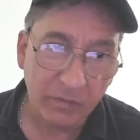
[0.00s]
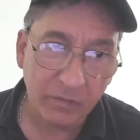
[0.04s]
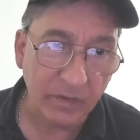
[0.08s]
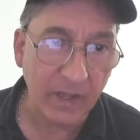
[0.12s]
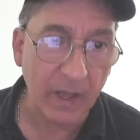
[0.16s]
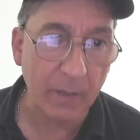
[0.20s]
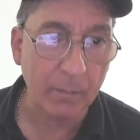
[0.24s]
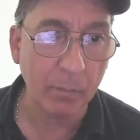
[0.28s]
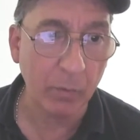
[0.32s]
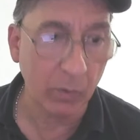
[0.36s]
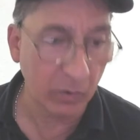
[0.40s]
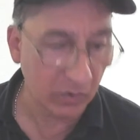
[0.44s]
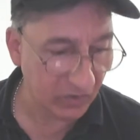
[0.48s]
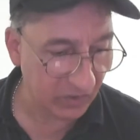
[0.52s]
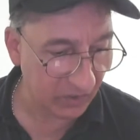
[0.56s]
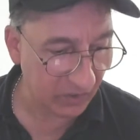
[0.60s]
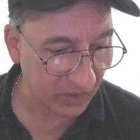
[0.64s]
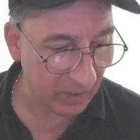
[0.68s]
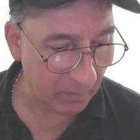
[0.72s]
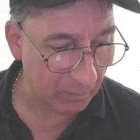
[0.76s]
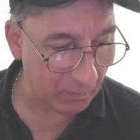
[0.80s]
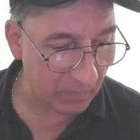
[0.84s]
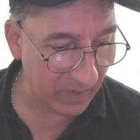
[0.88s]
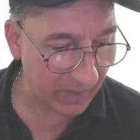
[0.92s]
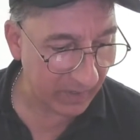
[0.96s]
That person
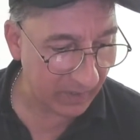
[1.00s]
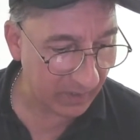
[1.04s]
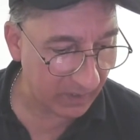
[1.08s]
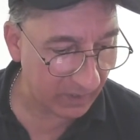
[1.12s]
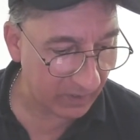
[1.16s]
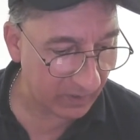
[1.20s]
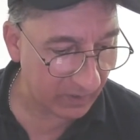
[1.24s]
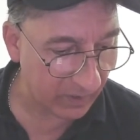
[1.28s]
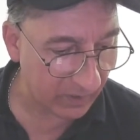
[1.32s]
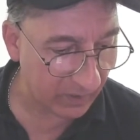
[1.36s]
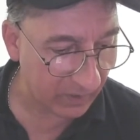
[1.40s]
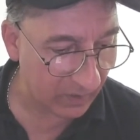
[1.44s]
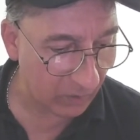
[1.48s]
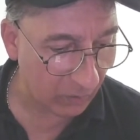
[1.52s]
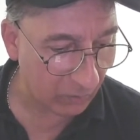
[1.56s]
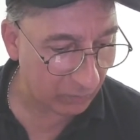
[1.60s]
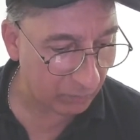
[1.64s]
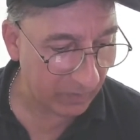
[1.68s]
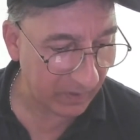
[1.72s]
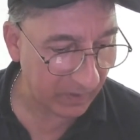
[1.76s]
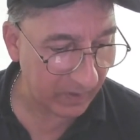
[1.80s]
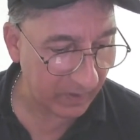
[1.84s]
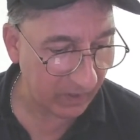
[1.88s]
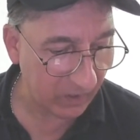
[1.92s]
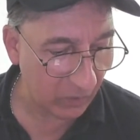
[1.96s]
didn't make anything, you know,
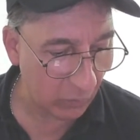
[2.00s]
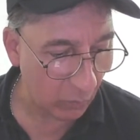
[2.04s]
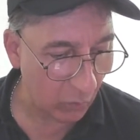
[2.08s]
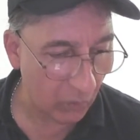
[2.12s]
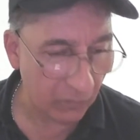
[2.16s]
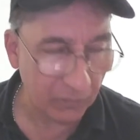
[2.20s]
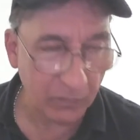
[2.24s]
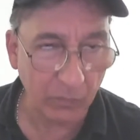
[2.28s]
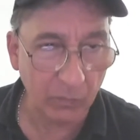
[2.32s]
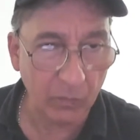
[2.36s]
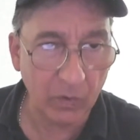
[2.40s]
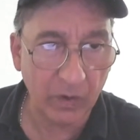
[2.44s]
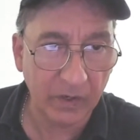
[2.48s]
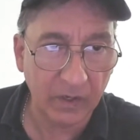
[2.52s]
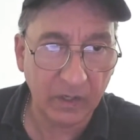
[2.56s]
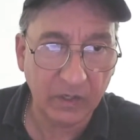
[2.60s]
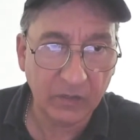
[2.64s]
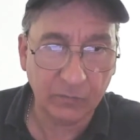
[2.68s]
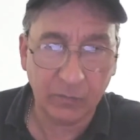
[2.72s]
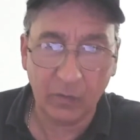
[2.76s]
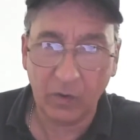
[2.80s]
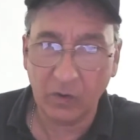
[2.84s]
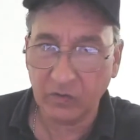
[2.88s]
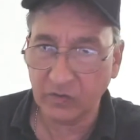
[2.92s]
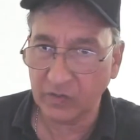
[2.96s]
make any offer on it as
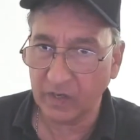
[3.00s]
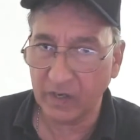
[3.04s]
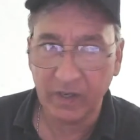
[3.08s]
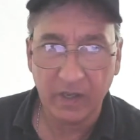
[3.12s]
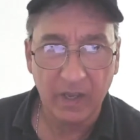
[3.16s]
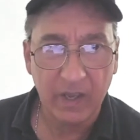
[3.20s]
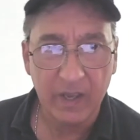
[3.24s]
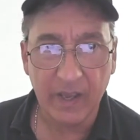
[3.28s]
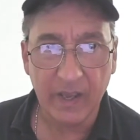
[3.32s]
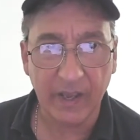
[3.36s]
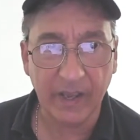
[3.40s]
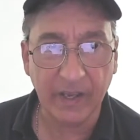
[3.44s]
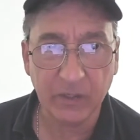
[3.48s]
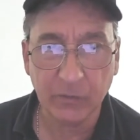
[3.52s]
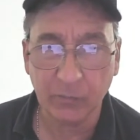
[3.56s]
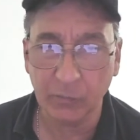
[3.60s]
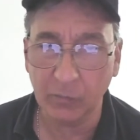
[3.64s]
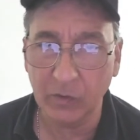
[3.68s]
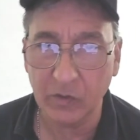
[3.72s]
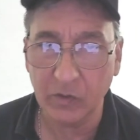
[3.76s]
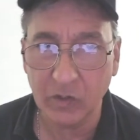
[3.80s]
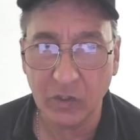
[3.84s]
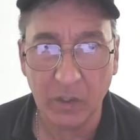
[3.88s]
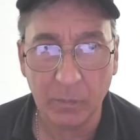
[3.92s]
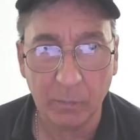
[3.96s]
far as like ask for
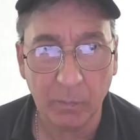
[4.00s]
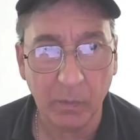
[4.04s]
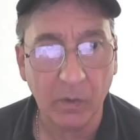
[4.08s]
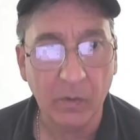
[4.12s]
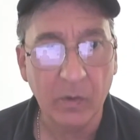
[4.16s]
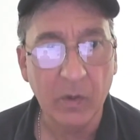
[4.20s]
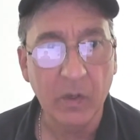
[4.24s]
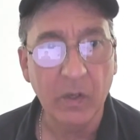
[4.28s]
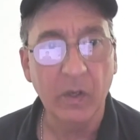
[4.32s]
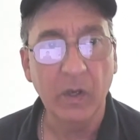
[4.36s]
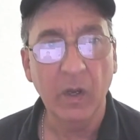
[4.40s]
it cheaper.